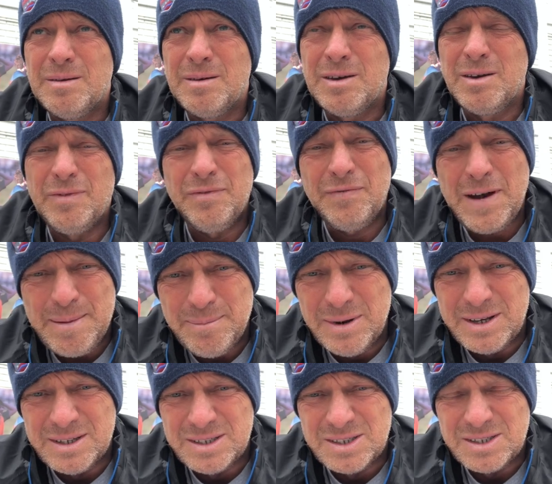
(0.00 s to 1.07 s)
your
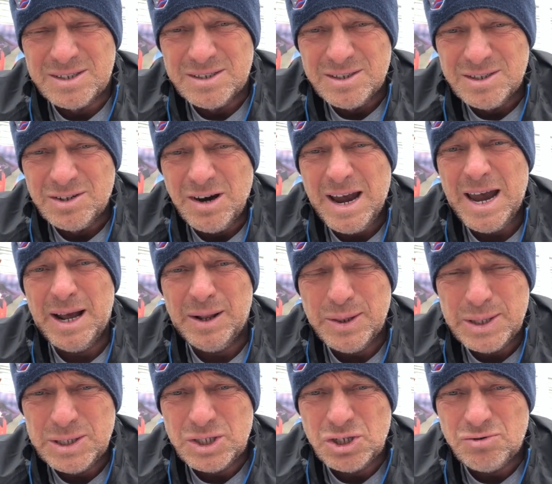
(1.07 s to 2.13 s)
families, your
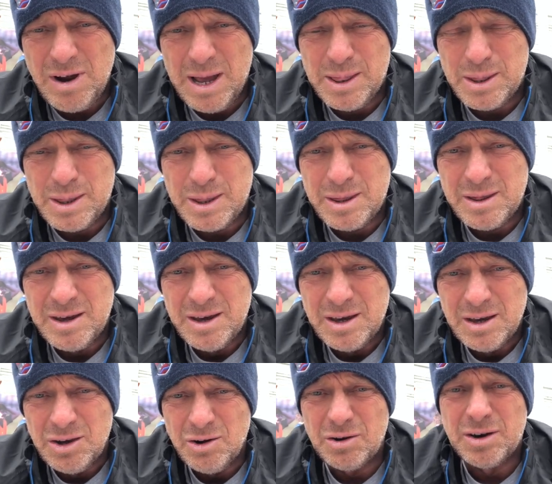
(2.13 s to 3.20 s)
health and strength,
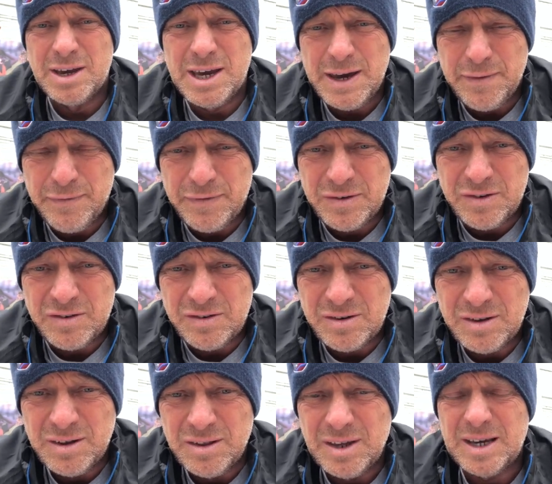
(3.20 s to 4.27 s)
your
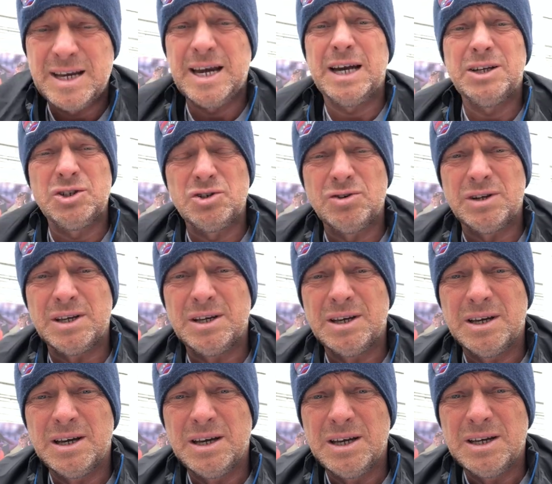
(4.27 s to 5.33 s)
gifts, the country.
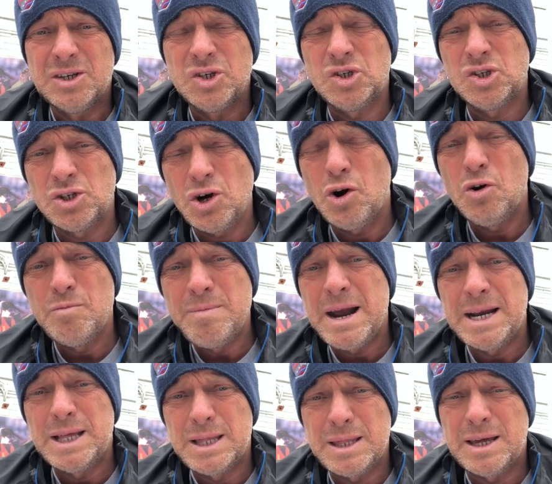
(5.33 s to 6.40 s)
So
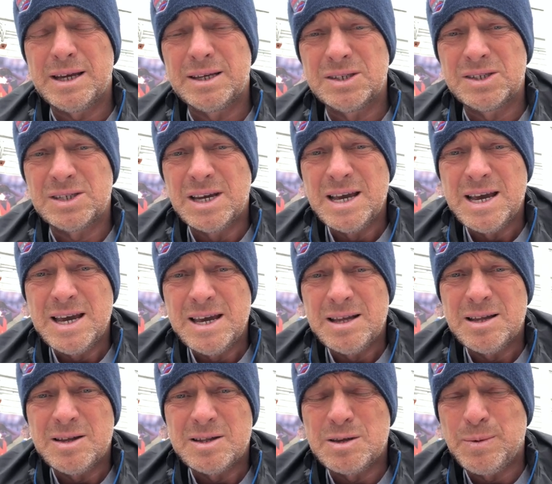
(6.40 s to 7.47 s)
many things
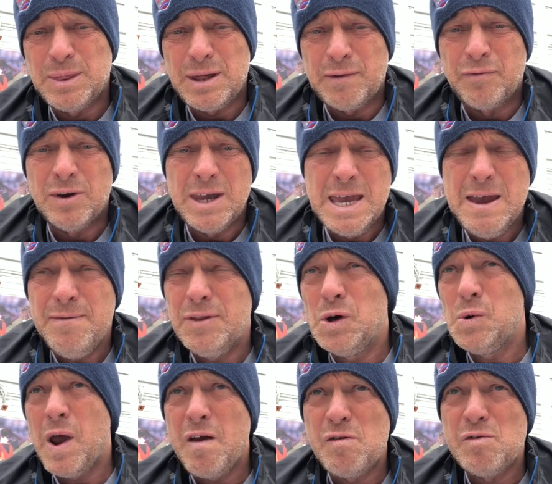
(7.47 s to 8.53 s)
to be thankful. Even
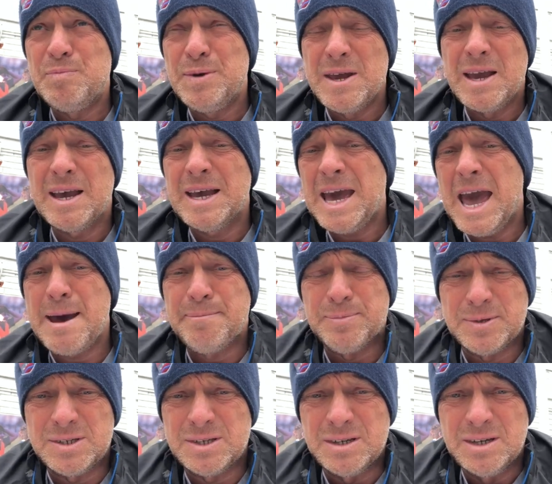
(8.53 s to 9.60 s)
the way we've been
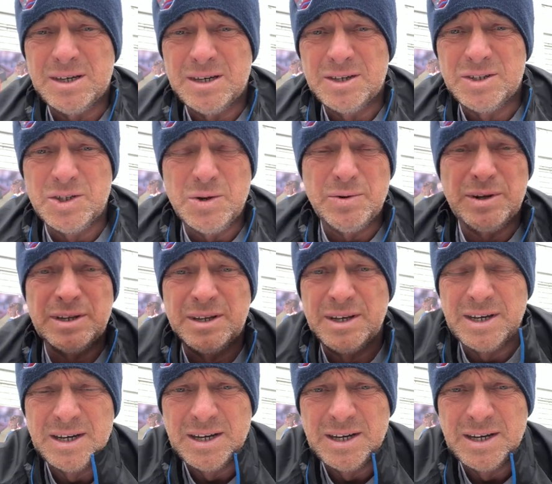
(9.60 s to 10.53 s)
kept during